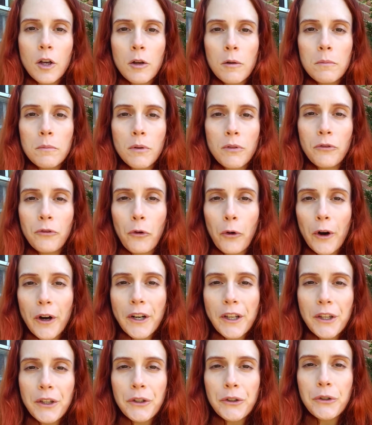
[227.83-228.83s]
Before
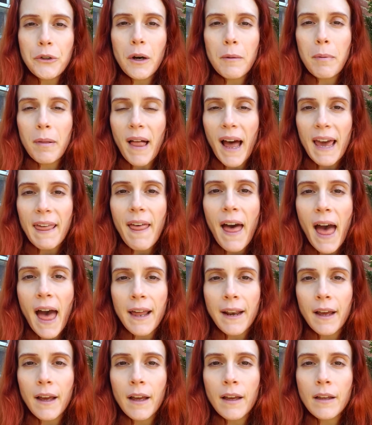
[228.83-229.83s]
you apply the
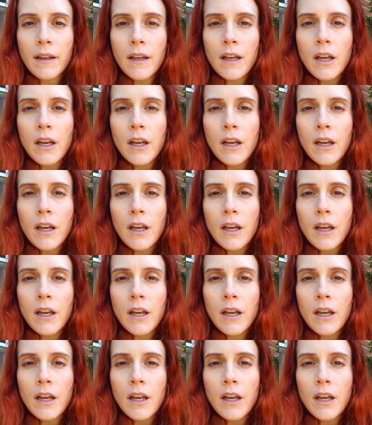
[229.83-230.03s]
henna,